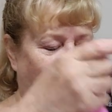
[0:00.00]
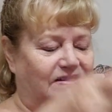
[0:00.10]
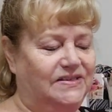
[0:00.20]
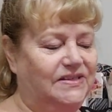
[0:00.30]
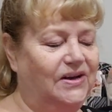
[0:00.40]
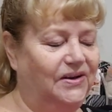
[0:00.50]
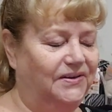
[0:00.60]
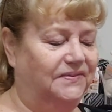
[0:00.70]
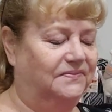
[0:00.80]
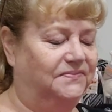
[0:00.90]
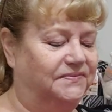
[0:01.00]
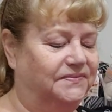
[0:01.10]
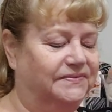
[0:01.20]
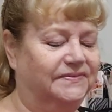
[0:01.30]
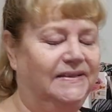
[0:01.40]
So
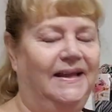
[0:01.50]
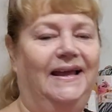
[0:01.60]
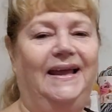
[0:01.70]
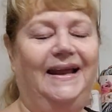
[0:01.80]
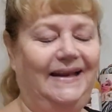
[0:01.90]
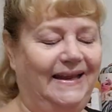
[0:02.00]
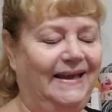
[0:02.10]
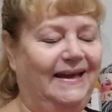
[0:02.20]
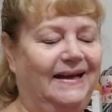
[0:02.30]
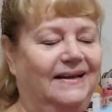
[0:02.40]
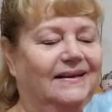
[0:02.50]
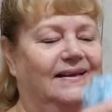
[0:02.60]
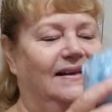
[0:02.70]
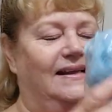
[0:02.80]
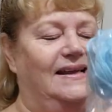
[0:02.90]
in here
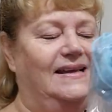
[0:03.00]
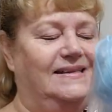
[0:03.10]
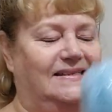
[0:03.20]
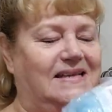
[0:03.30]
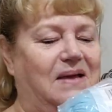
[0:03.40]
is